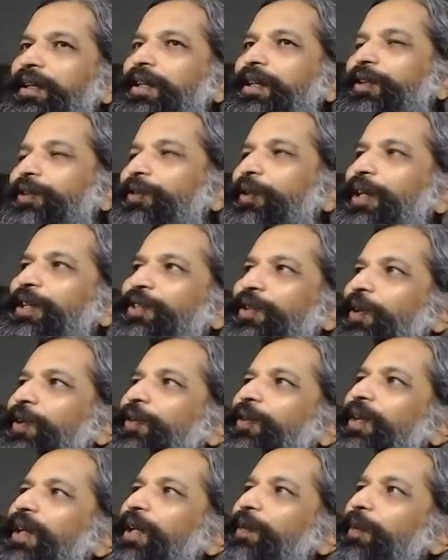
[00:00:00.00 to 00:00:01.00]
So it's not
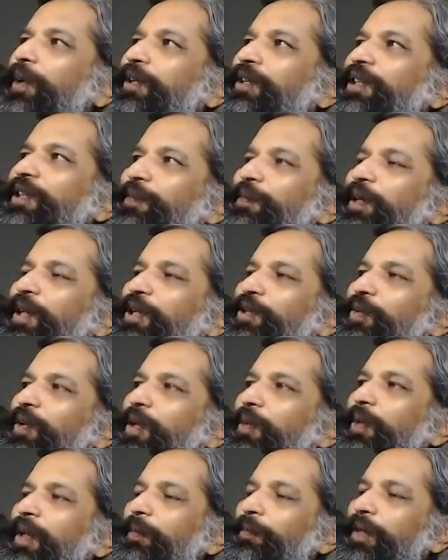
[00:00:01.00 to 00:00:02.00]
only what the spiritual
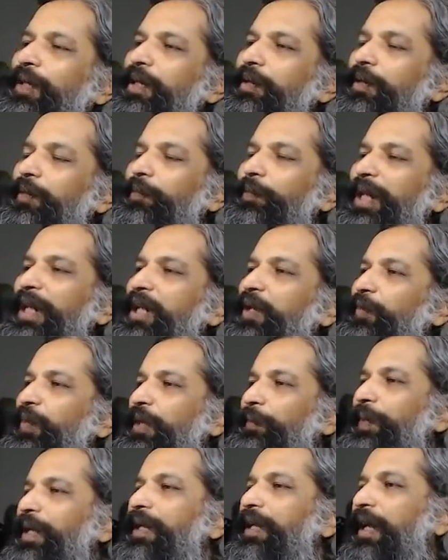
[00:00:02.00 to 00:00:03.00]
being will
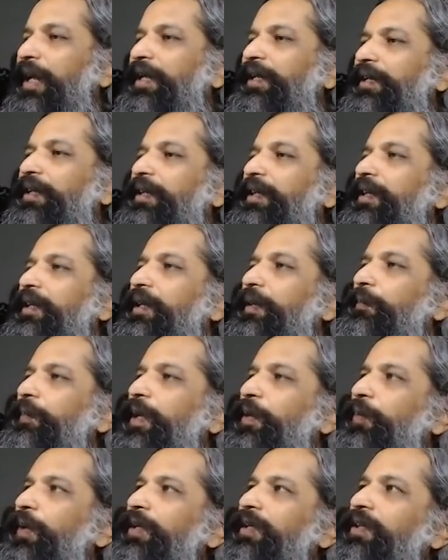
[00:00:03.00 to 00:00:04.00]
be like,
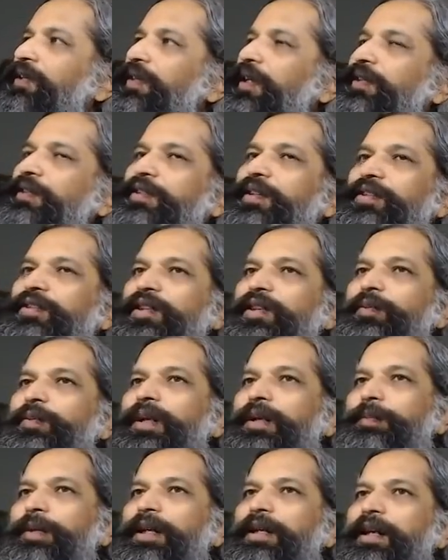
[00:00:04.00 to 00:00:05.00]
but what the transition will
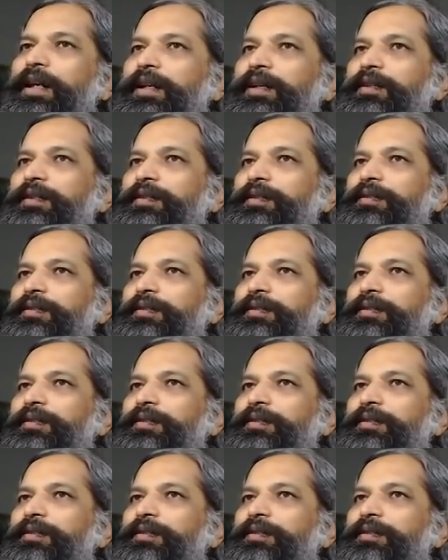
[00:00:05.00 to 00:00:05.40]
be like.